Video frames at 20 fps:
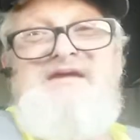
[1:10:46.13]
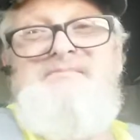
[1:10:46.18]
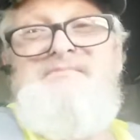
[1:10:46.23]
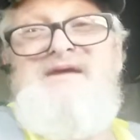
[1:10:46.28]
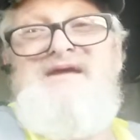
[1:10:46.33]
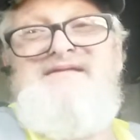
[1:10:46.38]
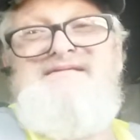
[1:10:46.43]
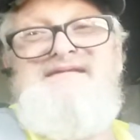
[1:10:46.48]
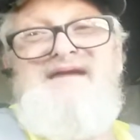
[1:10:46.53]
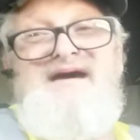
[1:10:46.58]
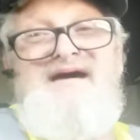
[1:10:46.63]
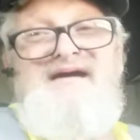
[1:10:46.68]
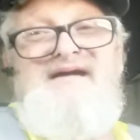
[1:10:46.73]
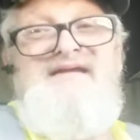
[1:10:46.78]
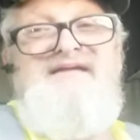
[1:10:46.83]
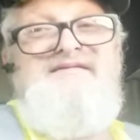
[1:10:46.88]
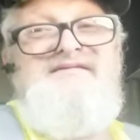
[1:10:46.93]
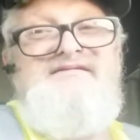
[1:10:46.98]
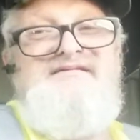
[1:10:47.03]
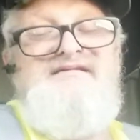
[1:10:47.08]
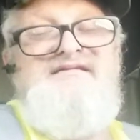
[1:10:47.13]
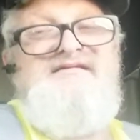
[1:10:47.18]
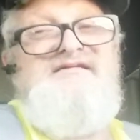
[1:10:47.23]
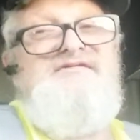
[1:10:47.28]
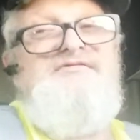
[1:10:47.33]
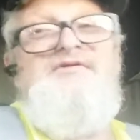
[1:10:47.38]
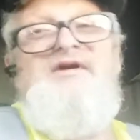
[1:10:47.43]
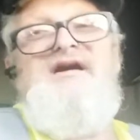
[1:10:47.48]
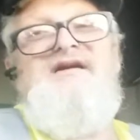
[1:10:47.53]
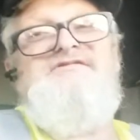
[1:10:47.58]
I'm at Tyson
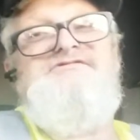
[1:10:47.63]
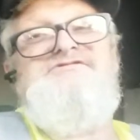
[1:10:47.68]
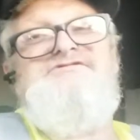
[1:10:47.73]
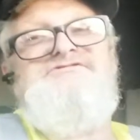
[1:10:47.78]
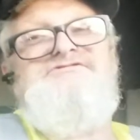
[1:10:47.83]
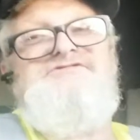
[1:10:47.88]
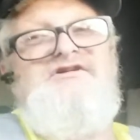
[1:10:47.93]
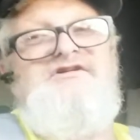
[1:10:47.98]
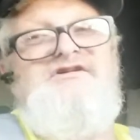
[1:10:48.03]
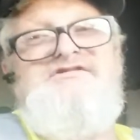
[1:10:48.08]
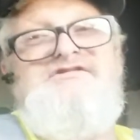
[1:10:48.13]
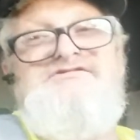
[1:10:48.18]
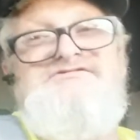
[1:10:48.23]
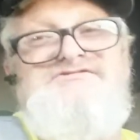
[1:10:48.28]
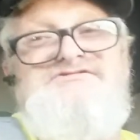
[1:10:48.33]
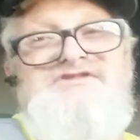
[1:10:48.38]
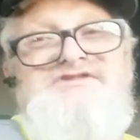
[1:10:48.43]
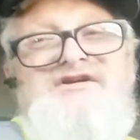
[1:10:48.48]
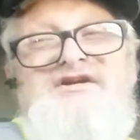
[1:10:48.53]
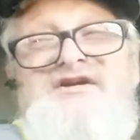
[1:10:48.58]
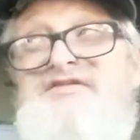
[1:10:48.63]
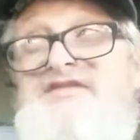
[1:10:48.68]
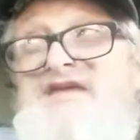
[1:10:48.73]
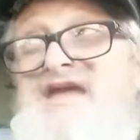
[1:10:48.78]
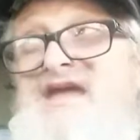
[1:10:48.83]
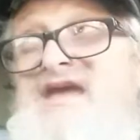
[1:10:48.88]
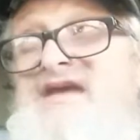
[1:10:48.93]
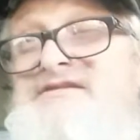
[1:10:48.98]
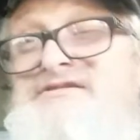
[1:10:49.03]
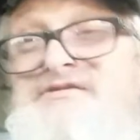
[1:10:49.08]
in Rogers, Arkansas. They
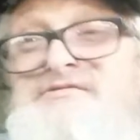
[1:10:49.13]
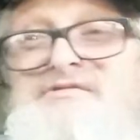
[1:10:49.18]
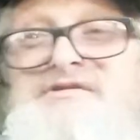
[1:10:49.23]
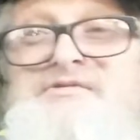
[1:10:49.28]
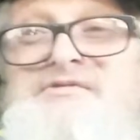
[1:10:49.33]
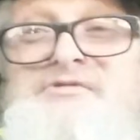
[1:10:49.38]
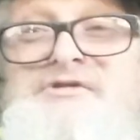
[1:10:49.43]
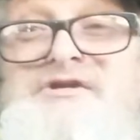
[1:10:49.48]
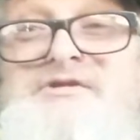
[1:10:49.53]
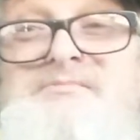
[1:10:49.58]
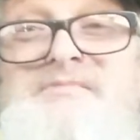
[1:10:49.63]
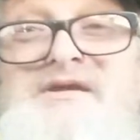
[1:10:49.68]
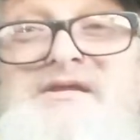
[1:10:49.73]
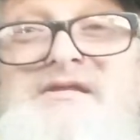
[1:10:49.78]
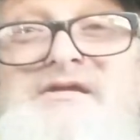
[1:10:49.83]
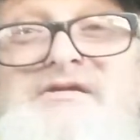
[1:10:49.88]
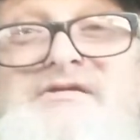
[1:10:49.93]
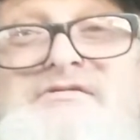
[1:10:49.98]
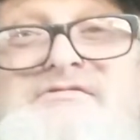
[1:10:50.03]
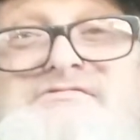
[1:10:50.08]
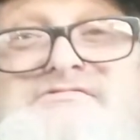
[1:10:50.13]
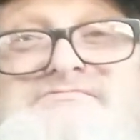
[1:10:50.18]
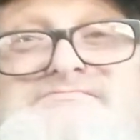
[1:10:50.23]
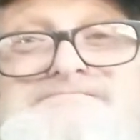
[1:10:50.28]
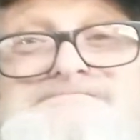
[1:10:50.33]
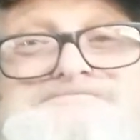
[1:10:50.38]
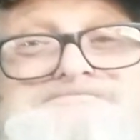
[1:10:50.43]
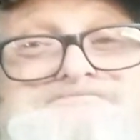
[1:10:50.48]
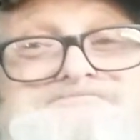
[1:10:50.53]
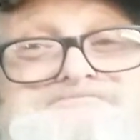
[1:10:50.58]
had to rework my load,
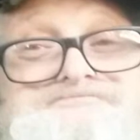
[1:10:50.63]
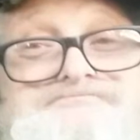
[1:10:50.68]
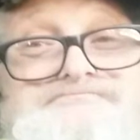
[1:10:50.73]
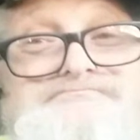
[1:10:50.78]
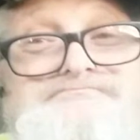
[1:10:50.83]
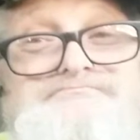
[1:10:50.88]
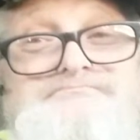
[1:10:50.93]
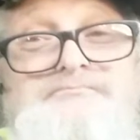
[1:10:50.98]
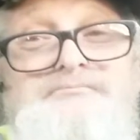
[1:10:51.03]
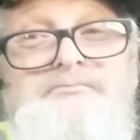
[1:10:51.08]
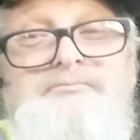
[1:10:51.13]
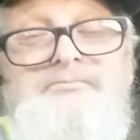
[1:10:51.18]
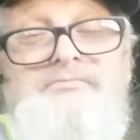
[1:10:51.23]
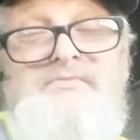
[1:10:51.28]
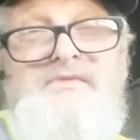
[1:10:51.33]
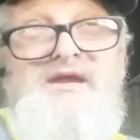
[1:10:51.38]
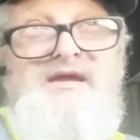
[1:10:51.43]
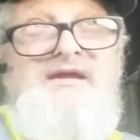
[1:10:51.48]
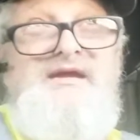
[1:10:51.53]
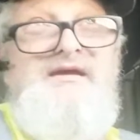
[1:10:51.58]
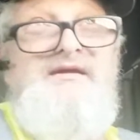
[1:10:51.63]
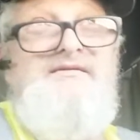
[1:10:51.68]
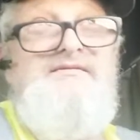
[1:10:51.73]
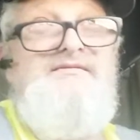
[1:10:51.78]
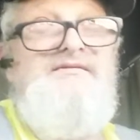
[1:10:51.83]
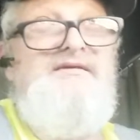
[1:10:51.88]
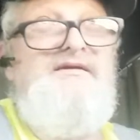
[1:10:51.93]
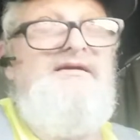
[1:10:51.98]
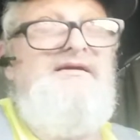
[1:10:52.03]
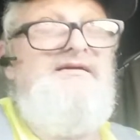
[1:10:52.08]
and
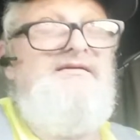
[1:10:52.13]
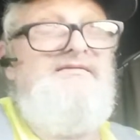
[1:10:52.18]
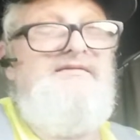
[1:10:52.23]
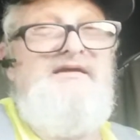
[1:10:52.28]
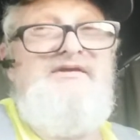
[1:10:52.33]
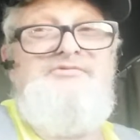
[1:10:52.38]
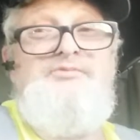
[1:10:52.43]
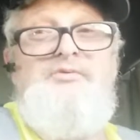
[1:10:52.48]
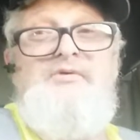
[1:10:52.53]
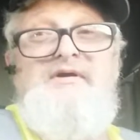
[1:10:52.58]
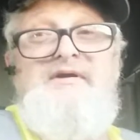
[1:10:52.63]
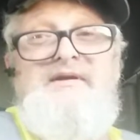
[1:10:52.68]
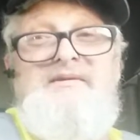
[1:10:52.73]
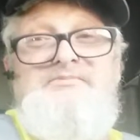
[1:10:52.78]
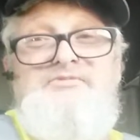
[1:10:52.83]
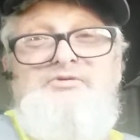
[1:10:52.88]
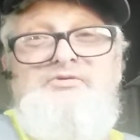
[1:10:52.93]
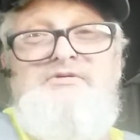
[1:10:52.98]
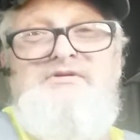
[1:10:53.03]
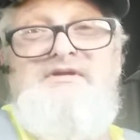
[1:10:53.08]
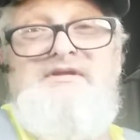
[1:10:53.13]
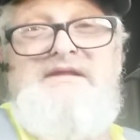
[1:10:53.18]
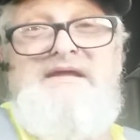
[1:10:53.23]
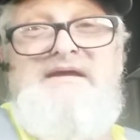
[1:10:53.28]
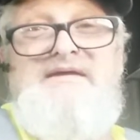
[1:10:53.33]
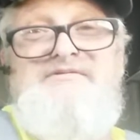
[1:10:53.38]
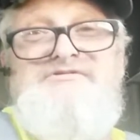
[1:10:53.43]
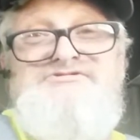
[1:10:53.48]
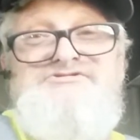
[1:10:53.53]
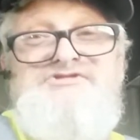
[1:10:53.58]
that's why I'm doing the
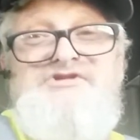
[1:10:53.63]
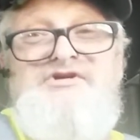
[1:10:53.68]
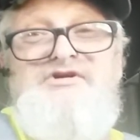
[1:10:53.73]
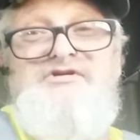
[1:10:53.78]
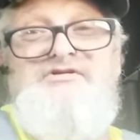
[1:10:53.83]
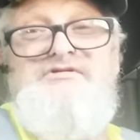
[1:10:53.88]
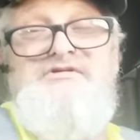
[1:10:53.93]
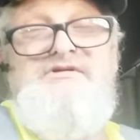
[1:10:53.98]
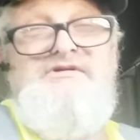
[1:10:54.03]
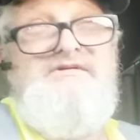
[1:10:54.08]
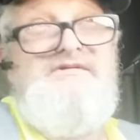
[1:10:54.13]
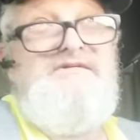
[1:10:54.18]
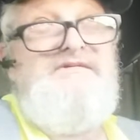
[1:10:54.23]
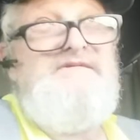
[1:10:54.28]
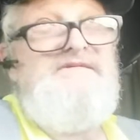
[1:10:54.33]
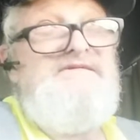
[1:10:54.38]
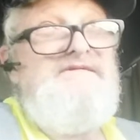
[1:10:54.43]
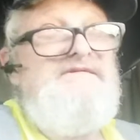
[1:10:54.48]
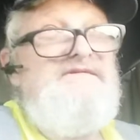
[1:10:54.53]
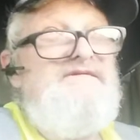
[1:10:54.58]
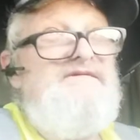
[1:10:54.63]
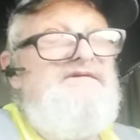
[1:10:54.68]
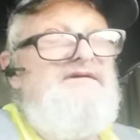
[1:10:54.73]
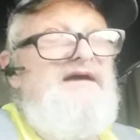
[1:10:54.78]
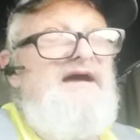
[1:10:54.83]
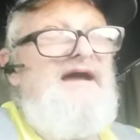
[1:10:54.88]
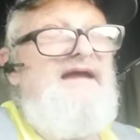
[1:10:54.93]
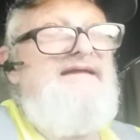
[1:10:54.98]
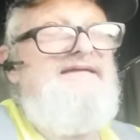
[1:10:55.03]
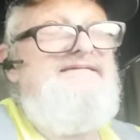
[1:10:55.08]
live show.
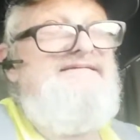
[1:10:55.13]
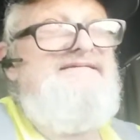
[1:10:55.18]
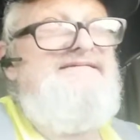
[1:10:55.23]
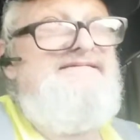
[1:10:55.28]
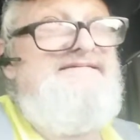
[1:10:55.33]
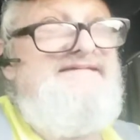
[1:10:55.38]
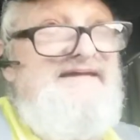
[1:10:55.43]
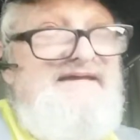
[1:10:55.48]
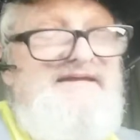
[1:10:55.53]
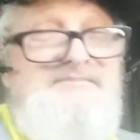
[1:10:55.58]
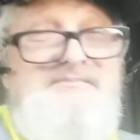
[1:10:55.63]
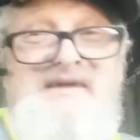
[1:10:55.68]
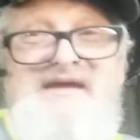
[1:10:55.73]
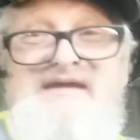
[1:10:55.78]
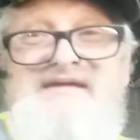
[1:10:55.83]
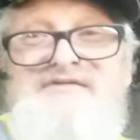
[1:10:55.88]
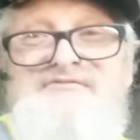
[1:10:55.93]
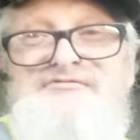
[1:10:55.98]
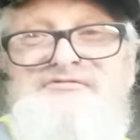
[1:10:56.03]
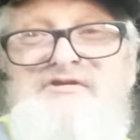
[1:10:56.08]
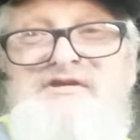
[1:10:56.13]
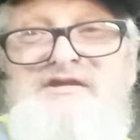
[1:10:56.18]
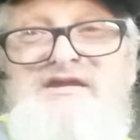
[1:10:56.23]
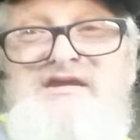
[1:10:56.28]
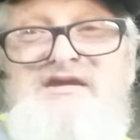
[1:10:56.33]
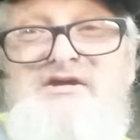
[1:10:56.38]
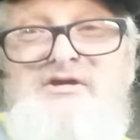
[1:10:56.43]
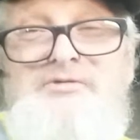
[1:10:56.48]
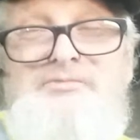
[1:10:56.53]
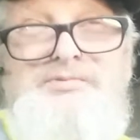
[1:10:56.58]
I did make a
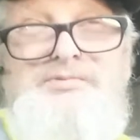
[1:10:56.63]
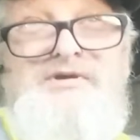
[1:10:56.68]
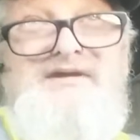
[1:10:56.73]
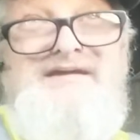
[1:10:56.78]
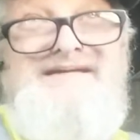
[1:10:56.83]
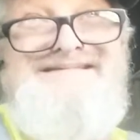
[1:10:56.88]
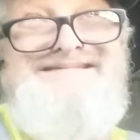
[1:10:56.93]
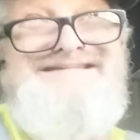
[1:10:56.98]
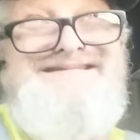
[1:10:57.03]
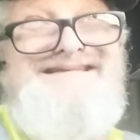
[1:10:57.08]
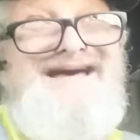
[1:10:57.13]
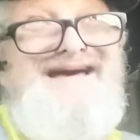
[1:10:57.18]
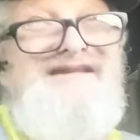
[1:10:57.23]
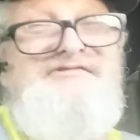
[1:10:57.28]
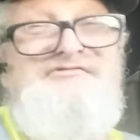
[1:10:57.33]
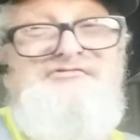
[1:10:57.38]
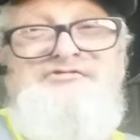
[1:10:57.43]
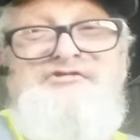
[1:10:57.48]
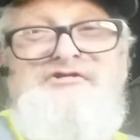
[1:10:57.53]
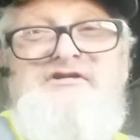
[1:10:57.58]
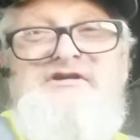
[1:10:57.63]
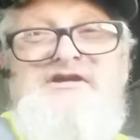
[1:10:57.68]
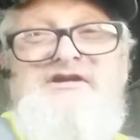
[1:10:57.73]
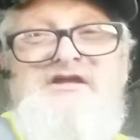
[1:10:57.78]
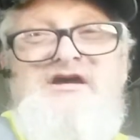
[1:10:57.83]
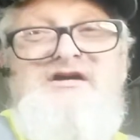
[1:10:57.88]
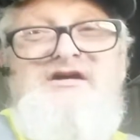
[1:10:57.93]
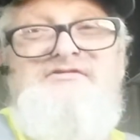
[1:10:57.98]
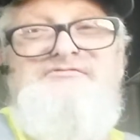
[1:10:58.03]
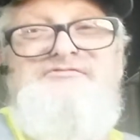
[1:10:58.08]
video, but it's not a very
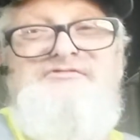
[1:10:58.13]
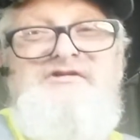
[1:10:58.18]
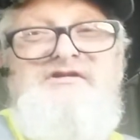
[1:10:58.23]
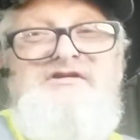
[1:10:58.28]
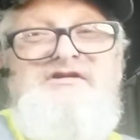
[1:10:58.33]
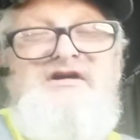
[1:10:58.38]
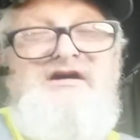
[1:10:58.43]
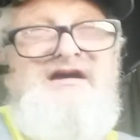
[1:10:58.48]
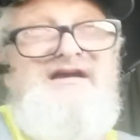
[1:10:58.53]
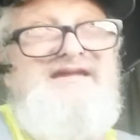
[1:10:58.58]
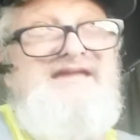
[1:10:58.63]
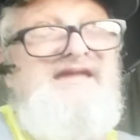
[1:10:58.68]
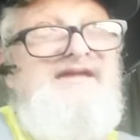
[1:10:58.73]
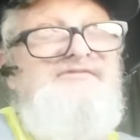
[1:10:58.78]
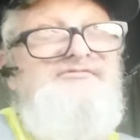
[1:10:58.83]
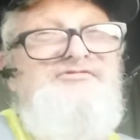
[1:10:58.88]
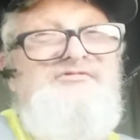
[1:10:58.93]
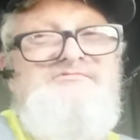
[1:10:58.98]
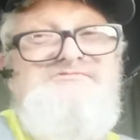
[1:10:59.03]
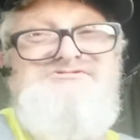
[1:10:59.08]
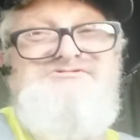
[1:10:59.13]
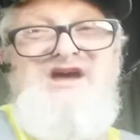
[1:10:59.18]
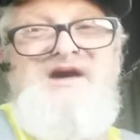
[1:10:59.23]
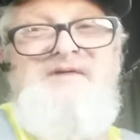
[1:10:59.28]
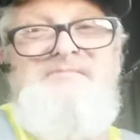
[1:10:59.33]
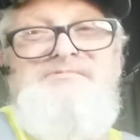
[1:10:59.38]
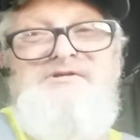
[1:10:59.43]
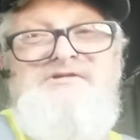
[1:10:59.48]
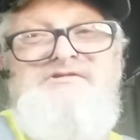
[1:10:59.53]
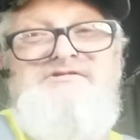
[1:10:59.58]
long video. I came from
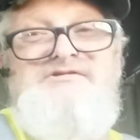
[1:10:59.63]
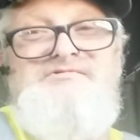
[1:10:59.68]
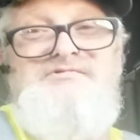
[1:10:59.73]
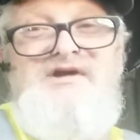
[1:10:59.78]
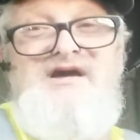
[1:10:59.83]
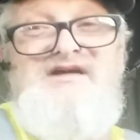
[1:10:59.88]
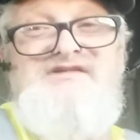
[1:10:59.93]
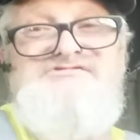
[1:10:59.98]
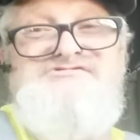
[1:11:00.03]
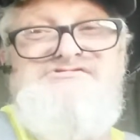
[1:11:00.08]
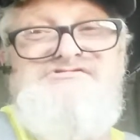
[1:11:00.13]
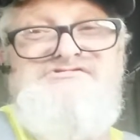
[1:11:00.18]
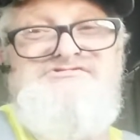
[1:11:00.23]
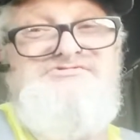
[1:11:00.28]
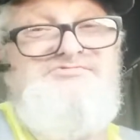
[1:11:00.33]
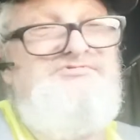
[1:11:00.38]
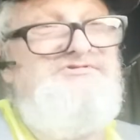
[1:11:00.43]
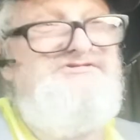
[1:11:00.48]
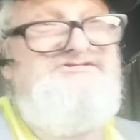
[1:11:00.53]
Joplin to Rogers, which